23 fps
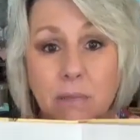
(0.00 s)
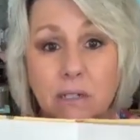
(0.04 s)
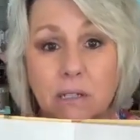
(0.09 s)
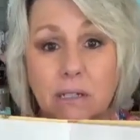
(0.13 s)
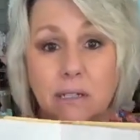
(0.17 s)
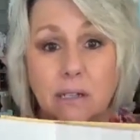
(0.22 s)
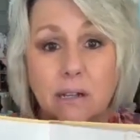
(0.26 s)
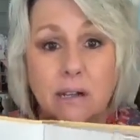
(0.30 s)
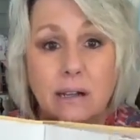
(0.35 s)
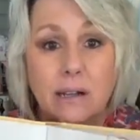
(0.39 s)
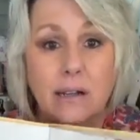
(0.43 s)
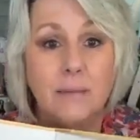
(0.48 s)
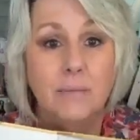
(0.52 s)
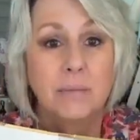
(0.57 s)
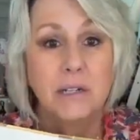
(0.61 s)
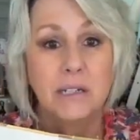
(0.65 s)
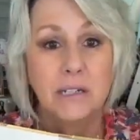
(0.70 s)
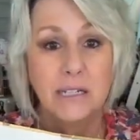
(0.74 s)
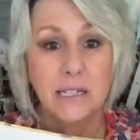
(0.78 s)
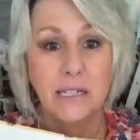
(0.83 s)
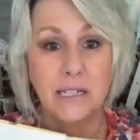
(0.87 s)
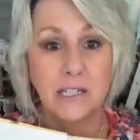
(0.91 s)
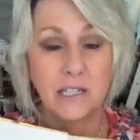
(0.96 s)
I'm gonna
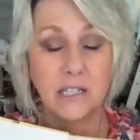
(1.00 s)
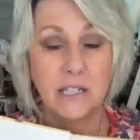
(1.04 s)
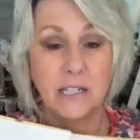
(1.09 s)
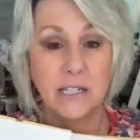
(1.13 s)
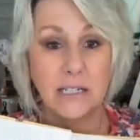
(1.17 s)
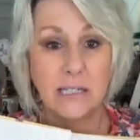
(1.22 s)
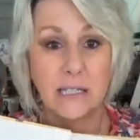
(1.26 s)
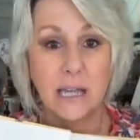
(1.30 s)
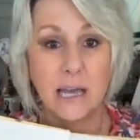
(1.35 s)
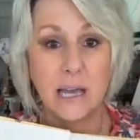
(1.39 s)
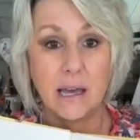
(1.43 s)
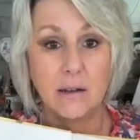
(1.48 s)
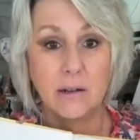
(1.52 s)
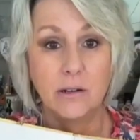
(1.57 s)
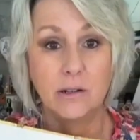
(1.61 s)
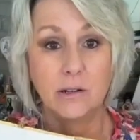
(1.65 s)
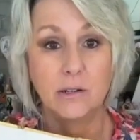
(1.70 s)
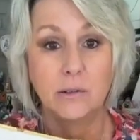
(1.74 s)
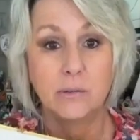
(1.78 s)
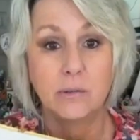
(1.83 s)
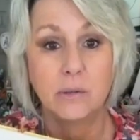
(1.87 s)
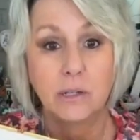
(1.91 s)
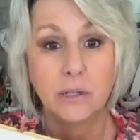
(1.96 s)
I'm gonna teach Lisa how
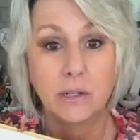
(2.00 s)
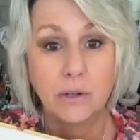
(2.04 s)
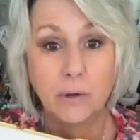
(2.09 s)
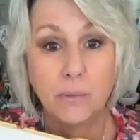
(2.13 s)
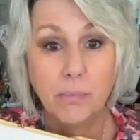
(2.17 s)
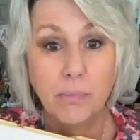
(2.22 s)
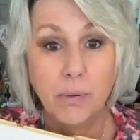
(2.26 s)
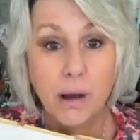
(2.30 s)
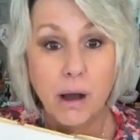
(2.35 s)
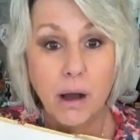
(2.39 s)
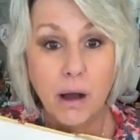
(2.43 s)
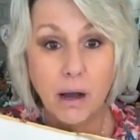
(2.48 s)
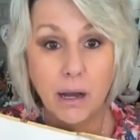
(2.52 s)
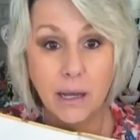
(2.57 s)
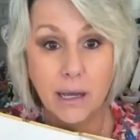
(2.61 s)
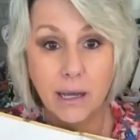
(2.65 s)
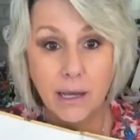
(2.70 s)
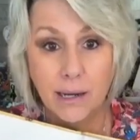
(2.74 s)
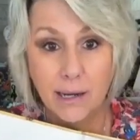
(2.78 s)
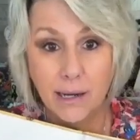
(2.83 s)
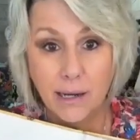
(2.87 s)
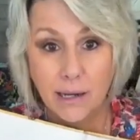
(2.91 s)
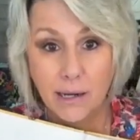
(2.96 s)
to do a little
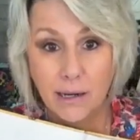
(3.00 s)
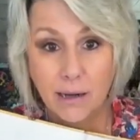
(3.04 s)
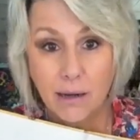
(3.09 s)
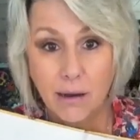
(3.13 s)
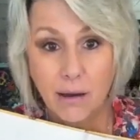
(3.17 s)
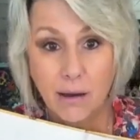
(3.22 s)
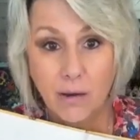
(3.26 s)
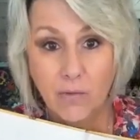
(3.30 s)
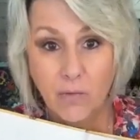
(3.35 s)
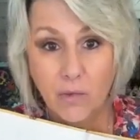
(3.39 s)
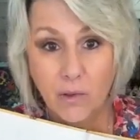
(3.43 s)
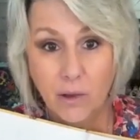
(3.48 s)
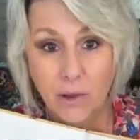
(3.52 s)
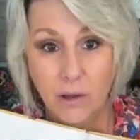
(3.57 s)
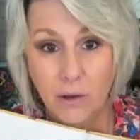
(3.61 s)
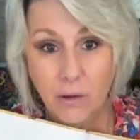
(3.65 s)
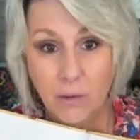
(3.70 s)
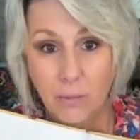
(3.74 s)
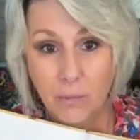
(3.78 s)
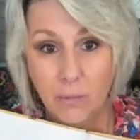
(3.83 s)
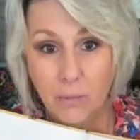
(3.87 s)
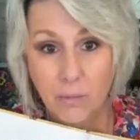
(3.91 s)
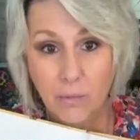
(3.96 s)
pocket hidden
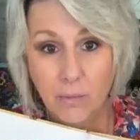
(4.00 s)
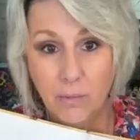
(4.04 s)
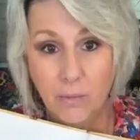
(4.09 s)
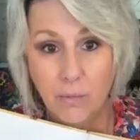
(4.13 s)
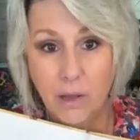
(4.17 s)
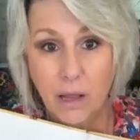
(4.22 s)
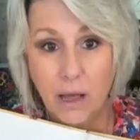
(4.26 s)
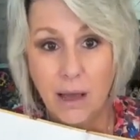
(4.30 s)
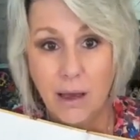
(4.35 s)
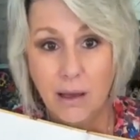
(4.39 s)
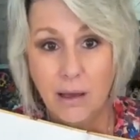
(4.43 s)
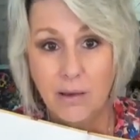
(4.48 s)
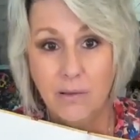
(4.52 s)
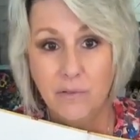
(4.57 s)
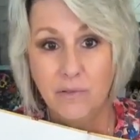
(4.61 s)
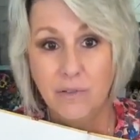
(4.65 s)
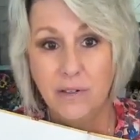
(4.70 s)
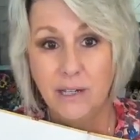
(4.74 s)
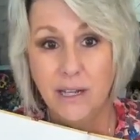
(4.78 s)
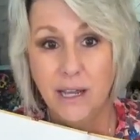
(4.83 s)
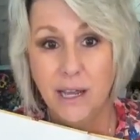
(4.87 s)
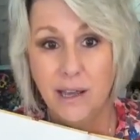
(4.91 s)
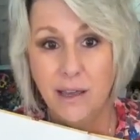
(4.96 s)
envelope
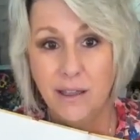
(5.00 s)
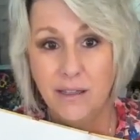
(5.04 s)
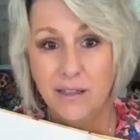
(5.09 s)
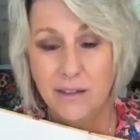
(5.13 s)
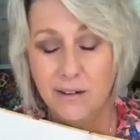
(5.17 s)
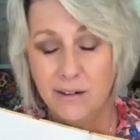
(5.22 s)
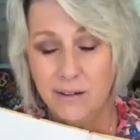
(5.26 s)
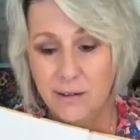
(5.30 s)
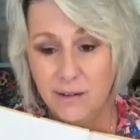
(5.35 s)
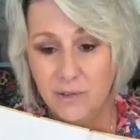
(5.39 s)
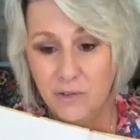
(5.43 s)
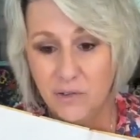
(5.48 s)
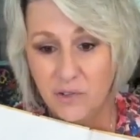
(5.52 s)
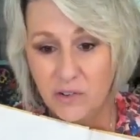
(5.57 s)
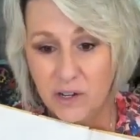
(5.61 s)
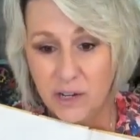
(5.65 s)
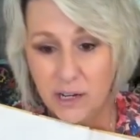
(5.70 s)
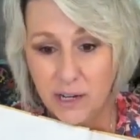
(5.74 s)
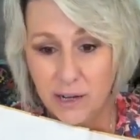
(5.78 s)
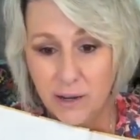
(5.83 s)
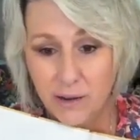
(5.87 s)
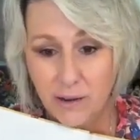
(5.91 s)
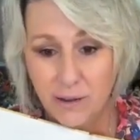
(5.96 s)
live together in
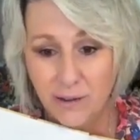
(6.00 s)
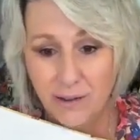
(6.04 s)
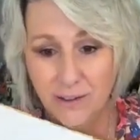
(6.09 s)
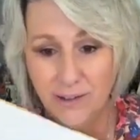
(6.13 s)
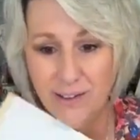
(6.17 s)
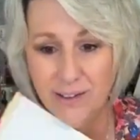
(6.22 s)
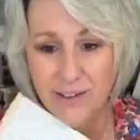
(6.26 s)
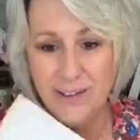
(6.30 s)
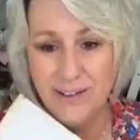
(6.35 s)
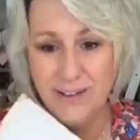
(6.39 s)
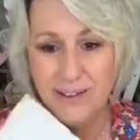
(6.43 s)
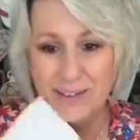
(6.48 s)
front of y'all.